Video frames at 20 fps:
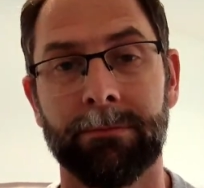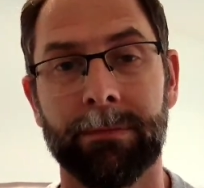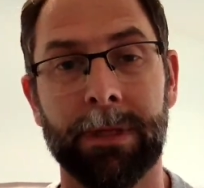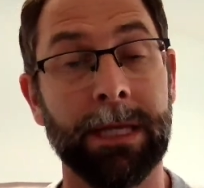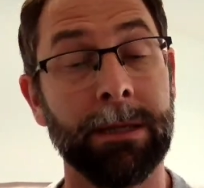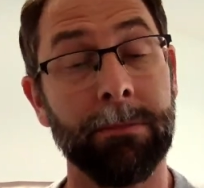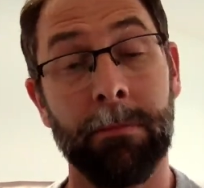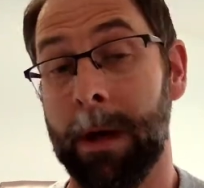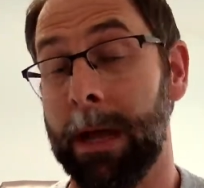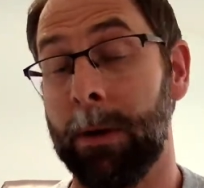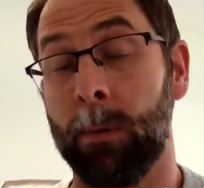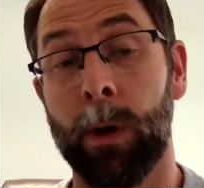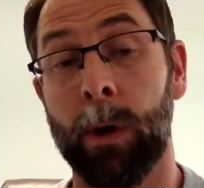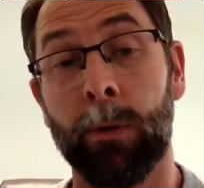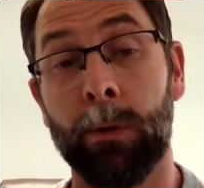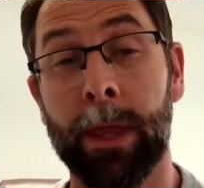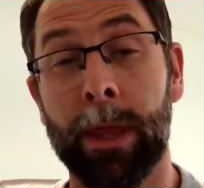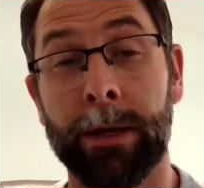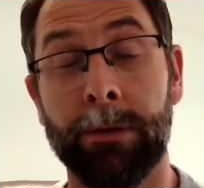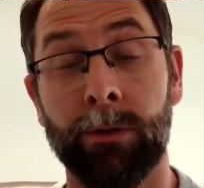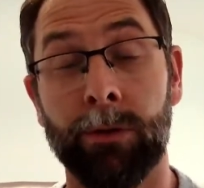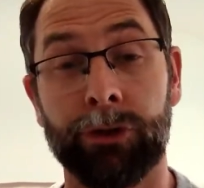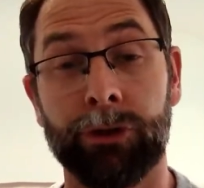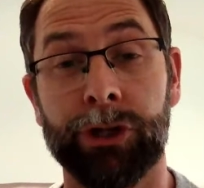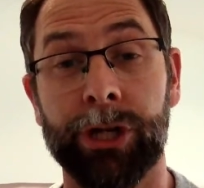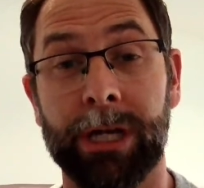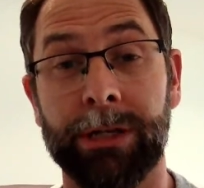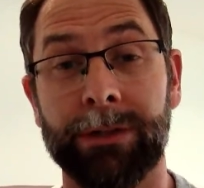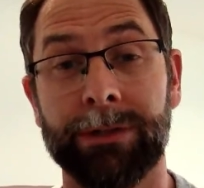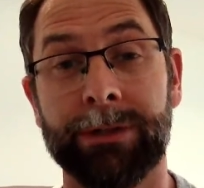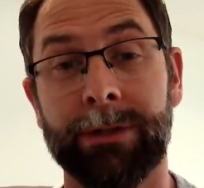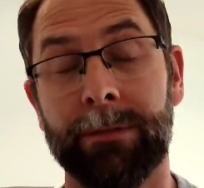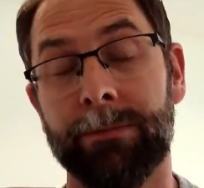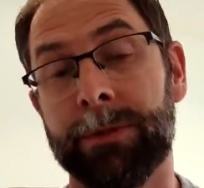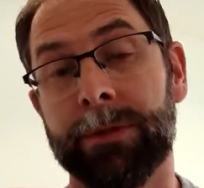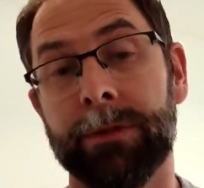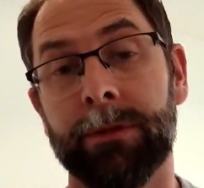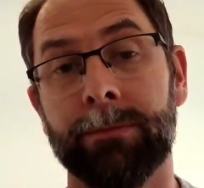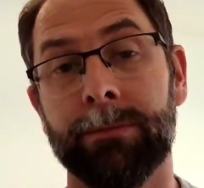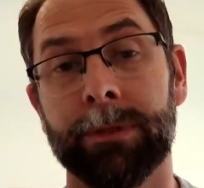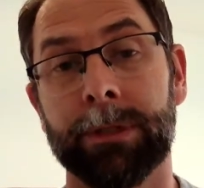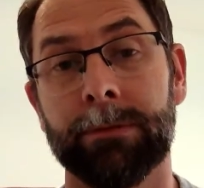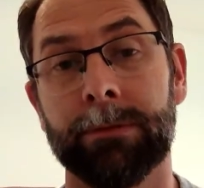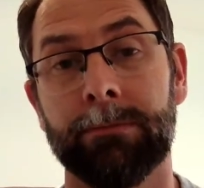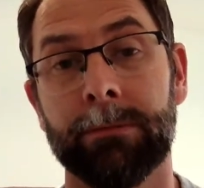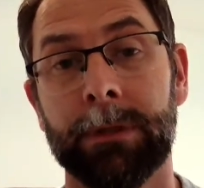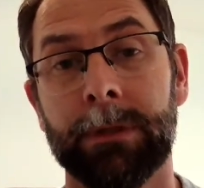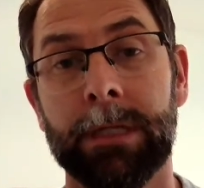it may well then not change symptoms.